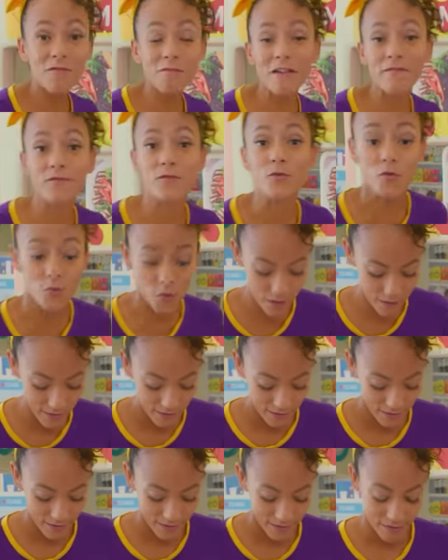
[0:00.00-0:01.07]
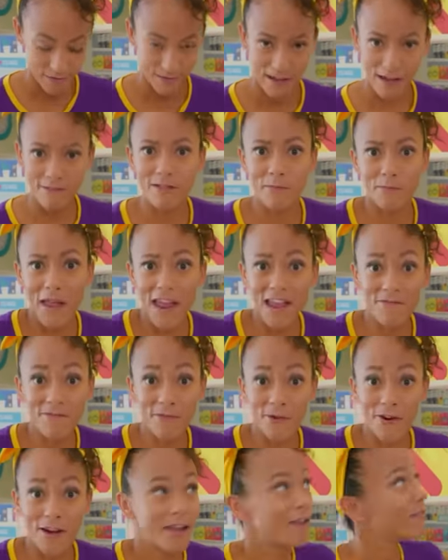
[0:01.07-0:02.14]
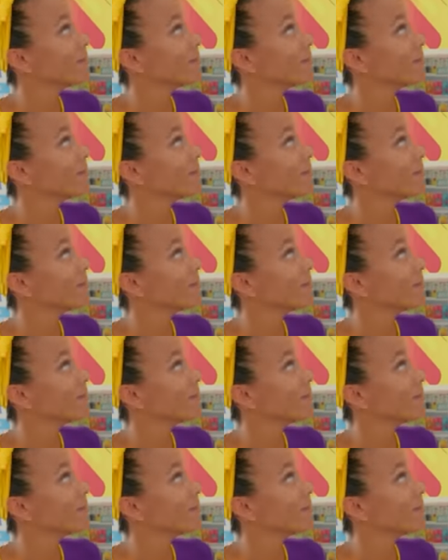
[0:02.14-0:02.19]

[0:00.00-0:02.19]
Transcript: of my food. I have to pay for it.